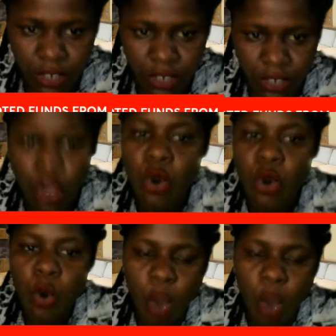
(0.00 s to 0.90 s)
Who
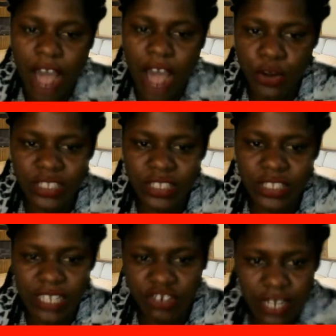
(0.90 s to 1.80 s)
are those
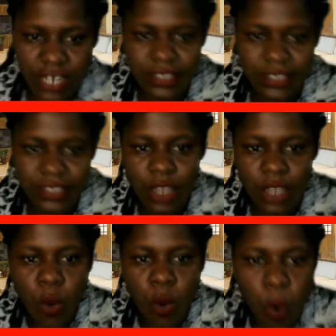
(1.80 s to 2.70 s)
Nigerians? Who
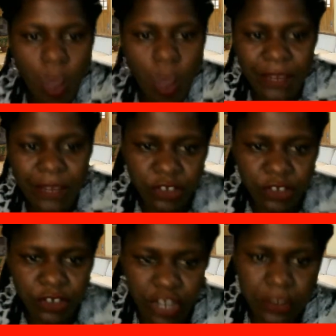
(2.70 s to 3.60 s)
are the beneficiaries?